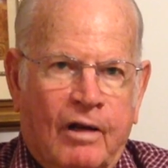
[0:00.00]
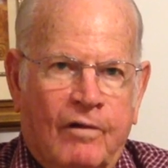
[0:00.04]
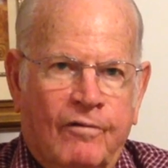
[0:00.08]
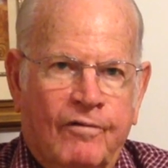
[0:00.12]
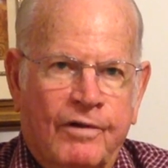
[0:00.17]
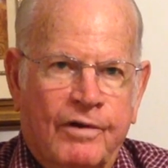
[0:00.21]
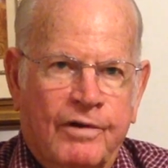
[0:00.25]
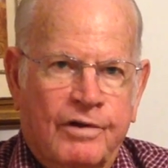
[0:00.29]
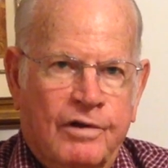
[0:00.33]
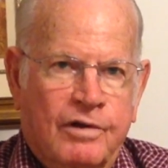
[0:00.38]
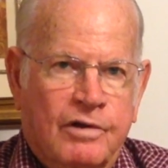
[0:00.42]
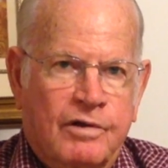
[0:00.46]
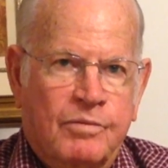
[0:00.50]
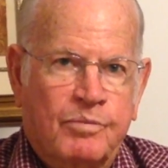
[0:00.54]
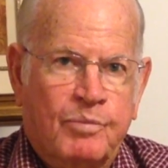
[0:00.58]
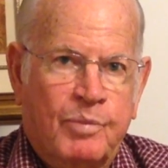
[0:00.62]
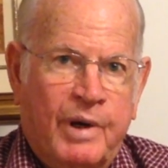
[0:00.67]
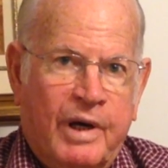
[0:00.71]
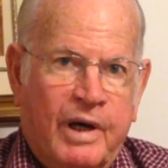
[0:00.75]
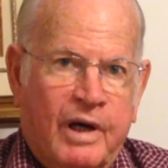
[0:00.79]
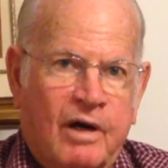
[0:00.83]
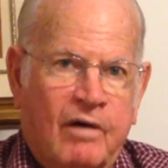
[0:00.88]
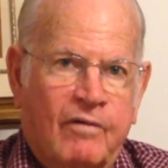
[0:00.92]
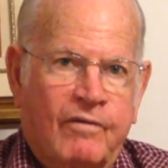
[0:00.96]
If there's a
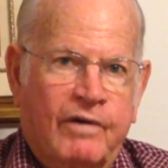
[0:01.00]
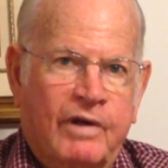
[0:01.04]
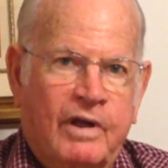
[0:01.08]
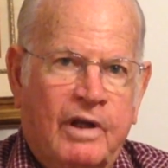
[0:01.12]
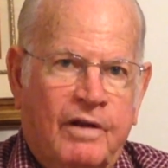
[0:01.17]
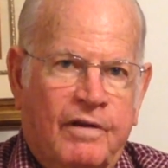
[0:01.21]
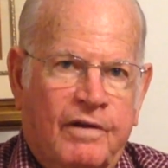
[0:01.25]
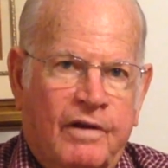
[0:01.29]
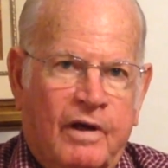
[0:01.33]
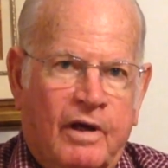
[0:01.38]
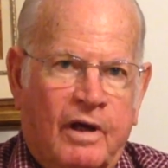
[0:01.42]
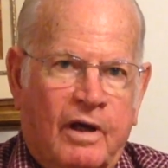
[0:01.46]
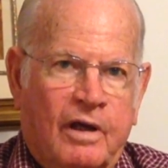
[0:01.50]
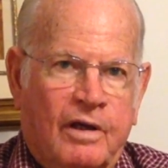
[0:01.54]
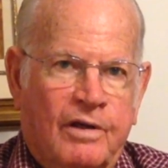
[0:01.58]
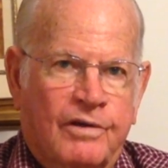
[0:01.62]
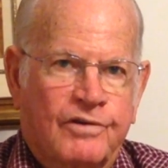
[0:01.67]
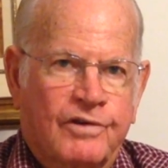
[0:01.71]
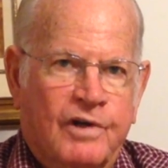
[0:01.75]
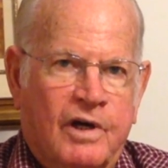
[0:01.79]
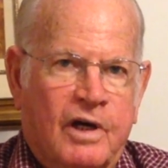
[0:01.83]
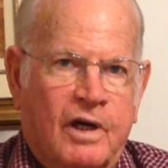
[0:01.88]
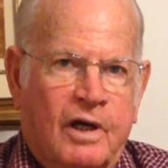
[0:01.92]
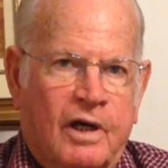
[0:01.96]
speck of anything
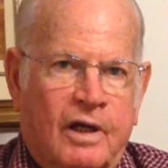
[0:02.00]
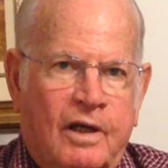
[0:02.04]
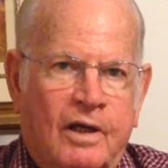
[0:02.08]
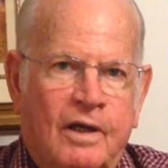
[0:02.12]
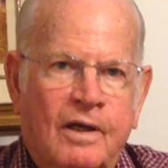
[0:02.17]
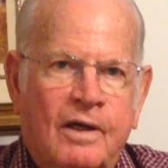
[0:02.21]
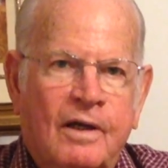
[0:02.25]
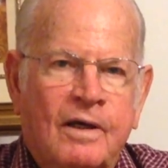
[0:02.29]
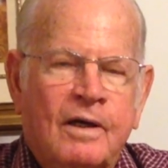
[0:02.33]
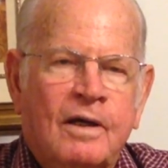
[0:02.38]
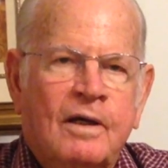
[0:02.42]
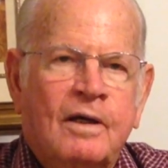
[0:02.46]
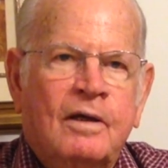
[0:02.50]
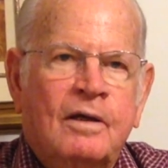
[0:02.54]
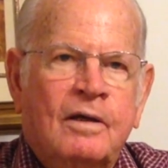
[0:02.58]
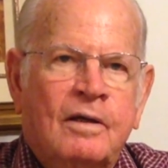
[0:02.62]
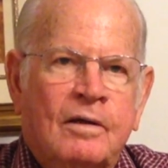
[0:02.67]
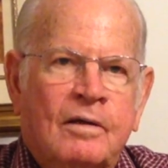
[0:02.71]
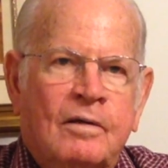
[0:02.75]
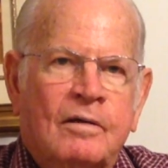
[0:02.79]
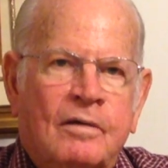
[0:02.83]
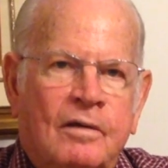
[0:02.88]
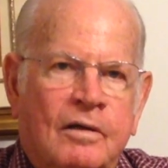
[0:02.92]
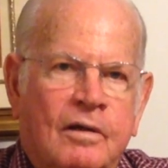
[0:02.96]
inside,
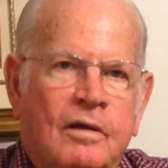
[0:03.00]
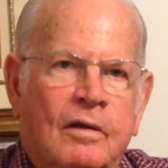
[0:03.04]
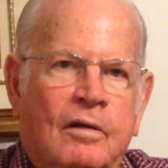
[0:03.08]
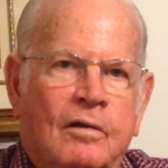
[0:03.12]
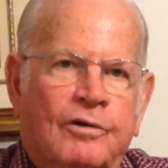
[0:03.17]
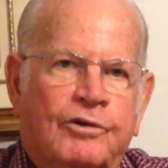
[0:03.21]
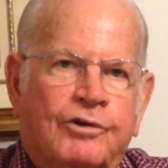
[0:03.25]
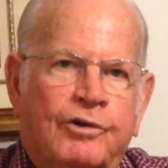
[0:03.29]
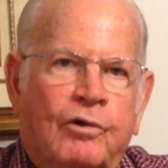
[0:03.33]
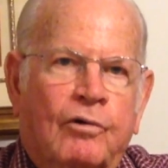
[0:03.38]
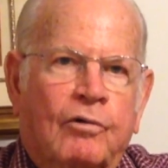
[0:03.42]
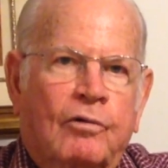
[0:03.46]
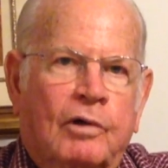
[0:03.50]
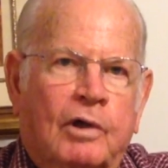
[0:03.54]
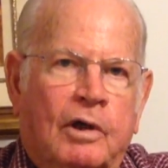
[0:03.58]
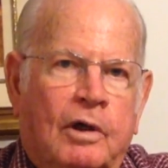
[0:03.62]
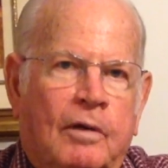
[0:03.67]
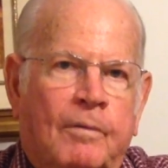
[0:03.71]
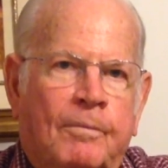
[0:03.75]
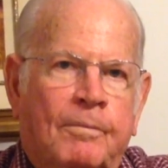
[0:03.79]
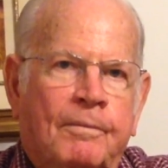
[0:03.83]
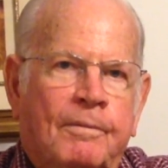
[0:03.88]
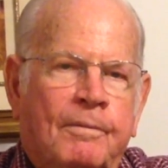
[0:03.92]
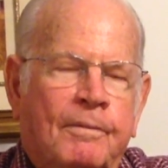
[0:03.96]
it'll show
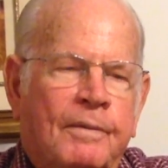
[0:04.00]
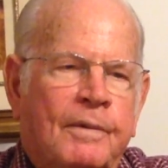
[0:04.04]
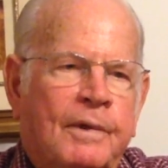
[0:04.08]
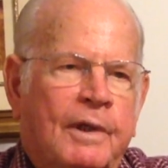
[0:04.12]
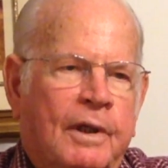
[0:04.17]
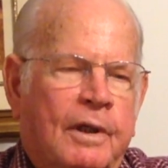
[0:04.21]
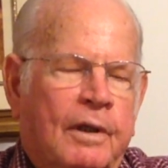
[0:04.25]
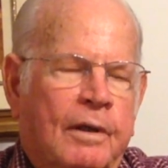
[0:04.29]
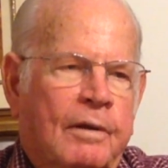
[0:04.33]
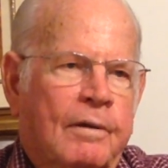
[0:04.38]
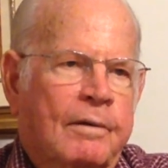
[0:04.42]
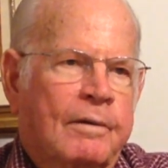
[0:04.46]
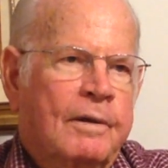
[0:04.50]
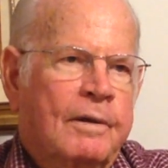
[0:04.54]
up. And